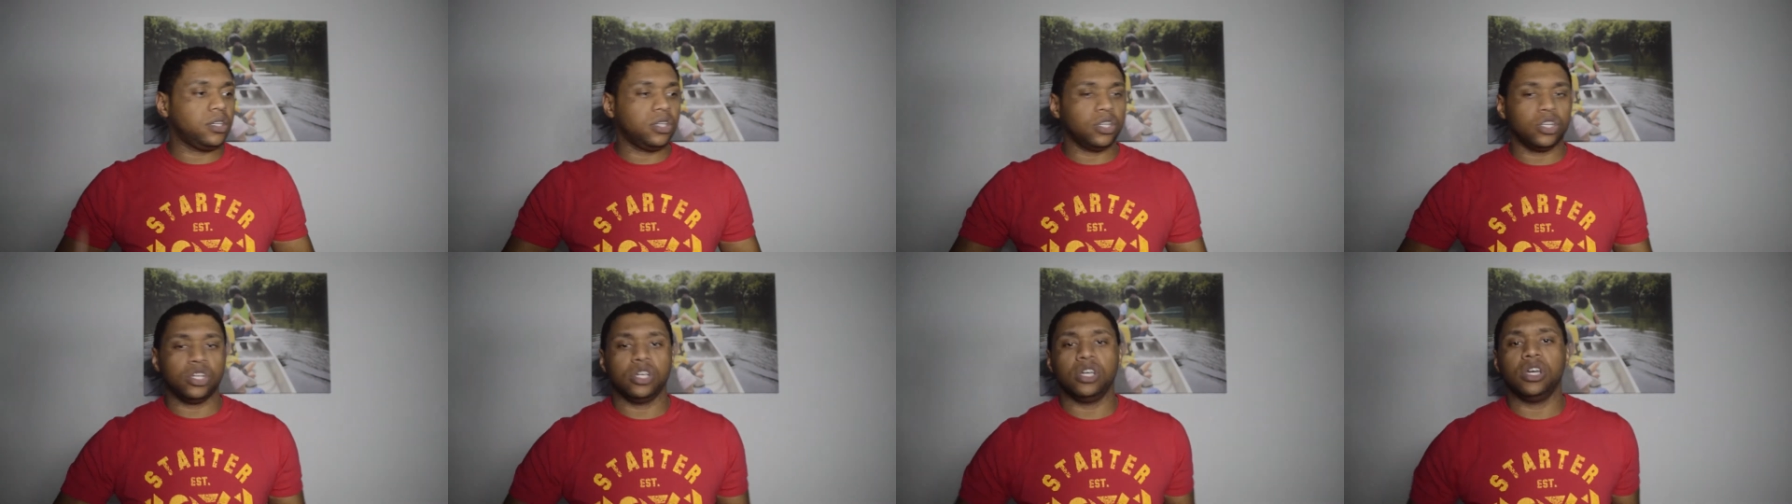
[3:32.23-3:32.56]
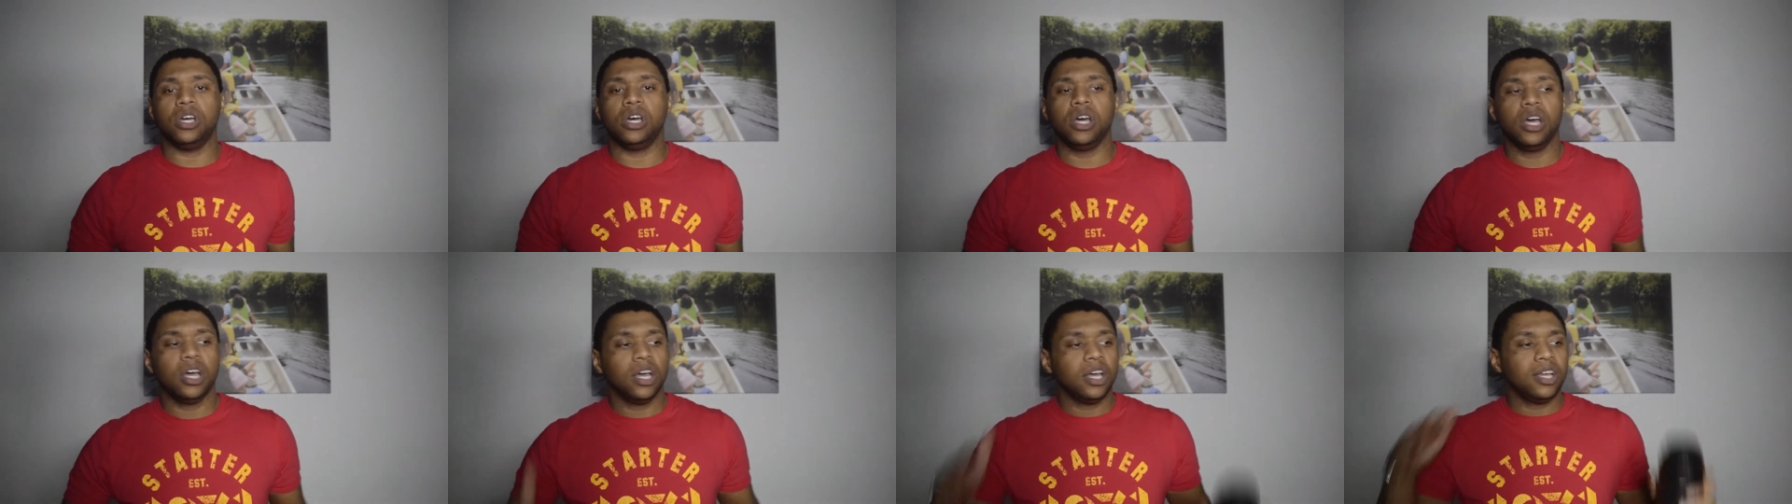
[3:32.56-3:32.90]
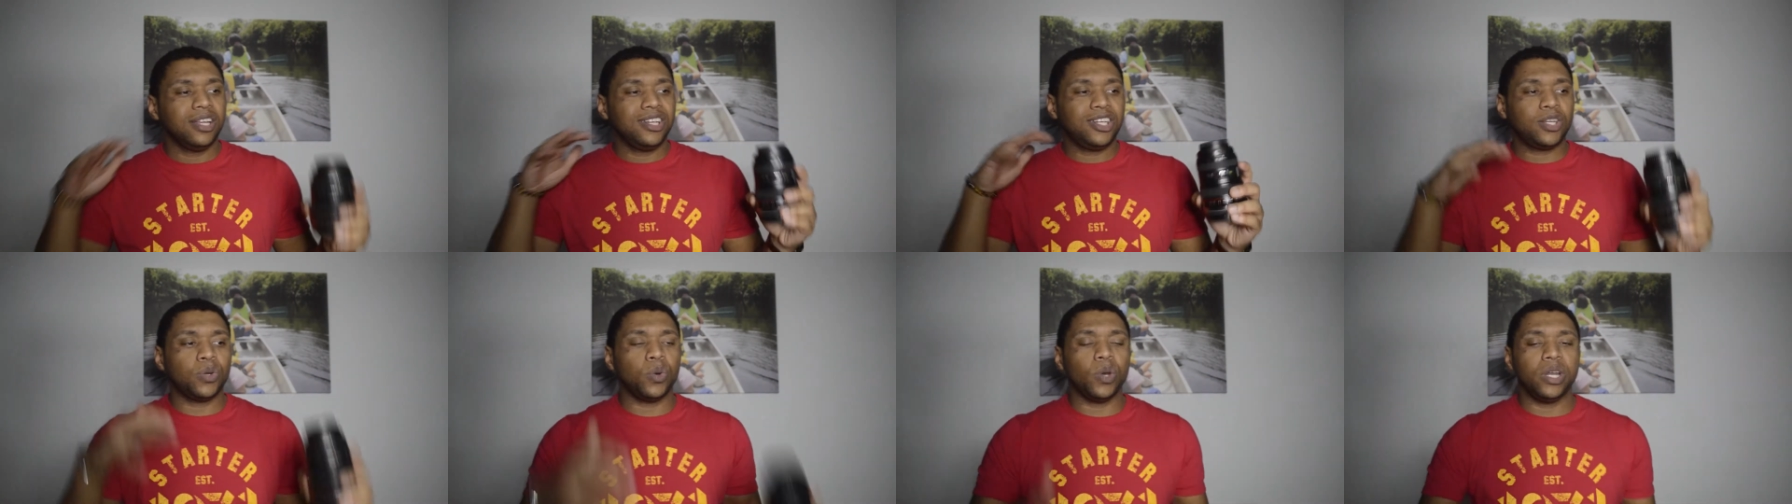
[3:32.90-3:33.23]
to
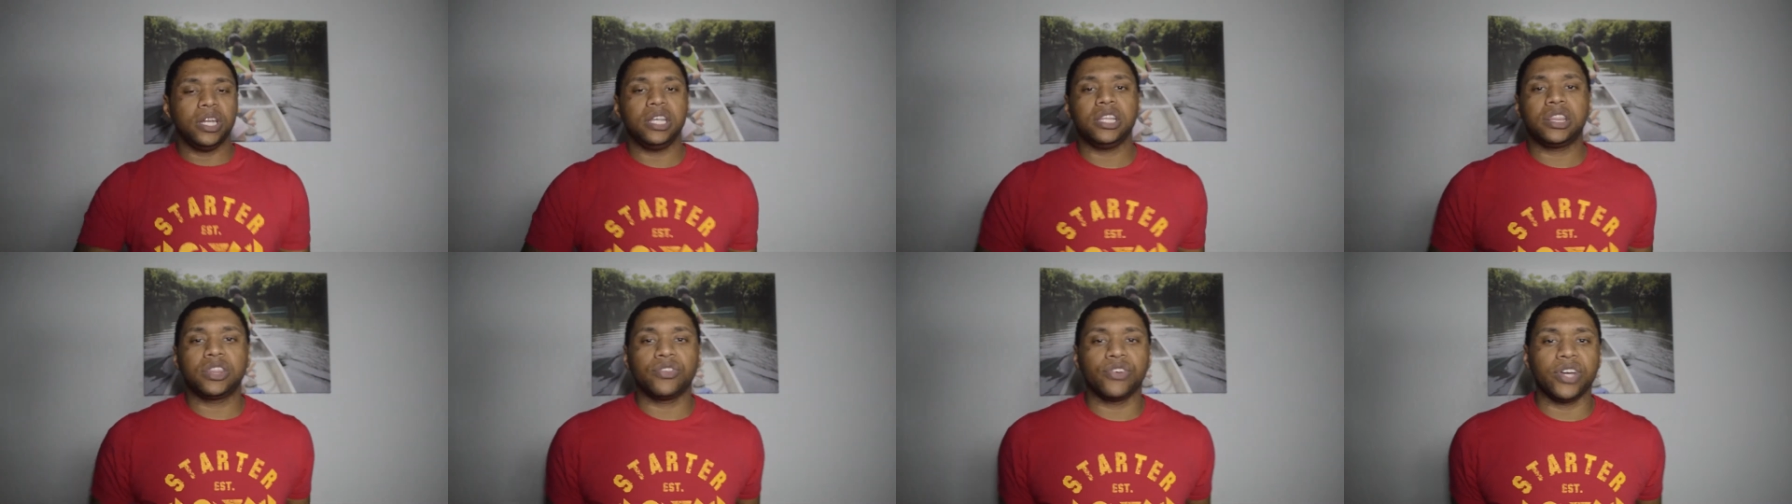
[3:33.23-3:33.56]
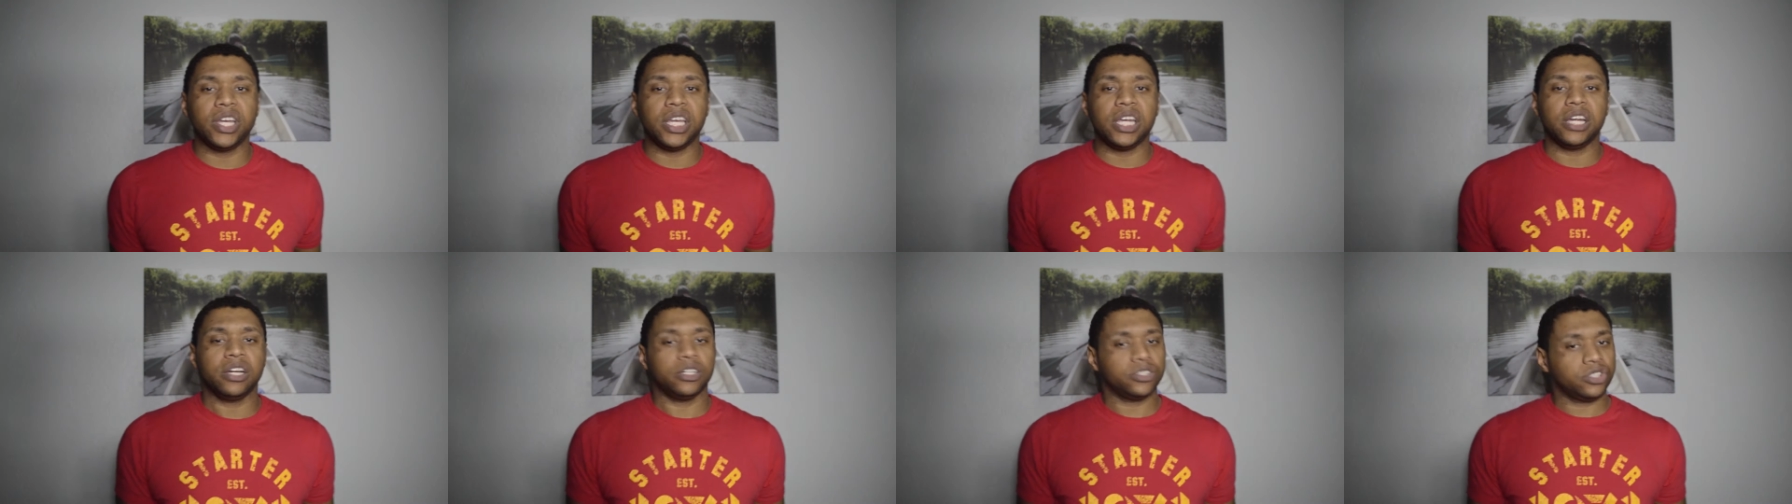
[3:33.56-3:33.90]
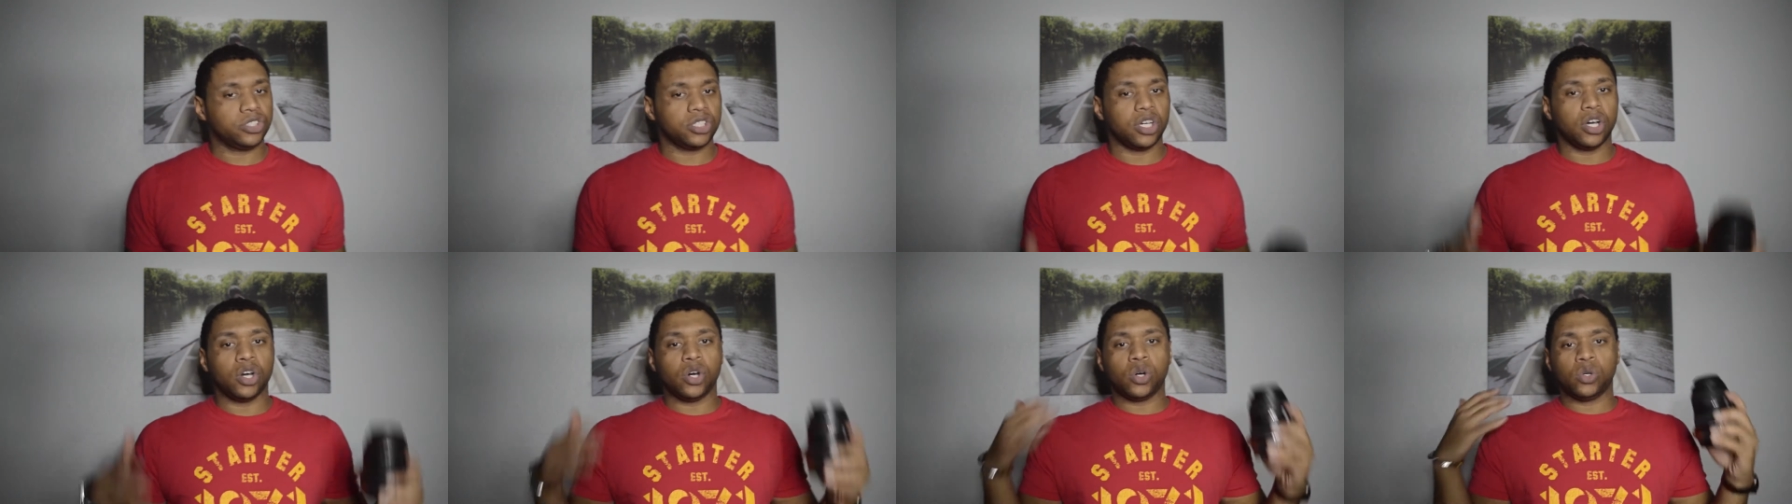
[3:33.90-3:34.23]
23
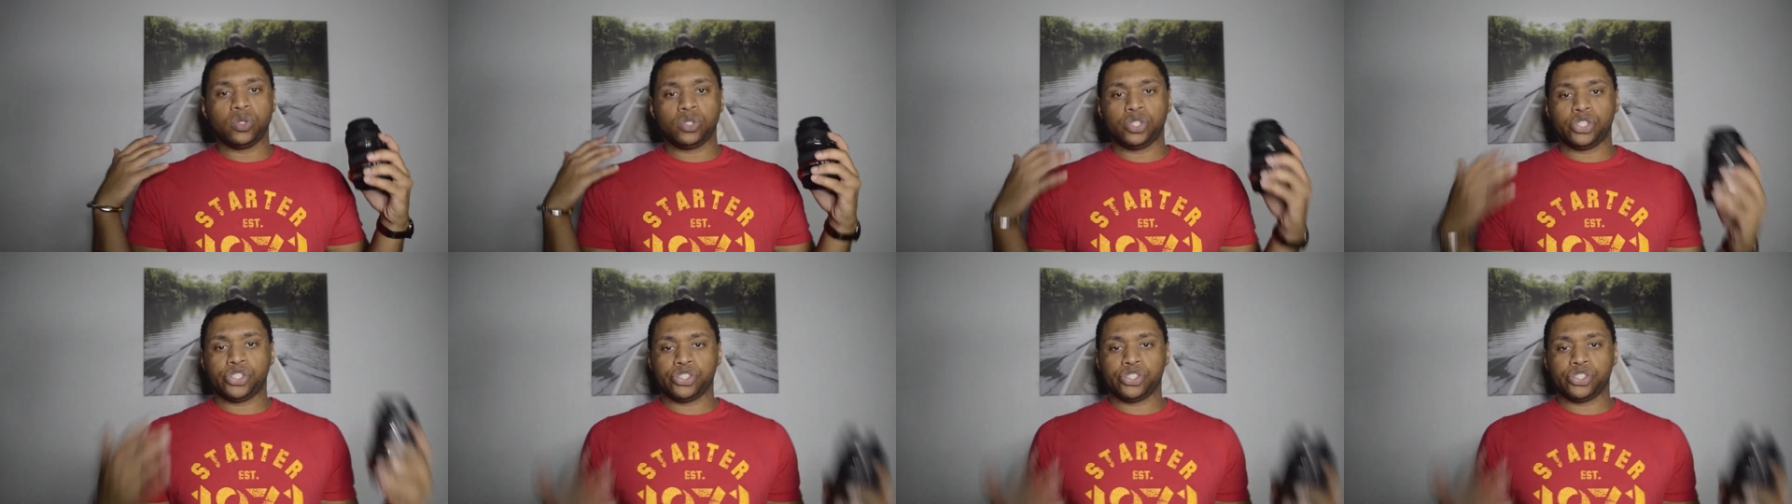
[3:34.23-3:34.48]
years old,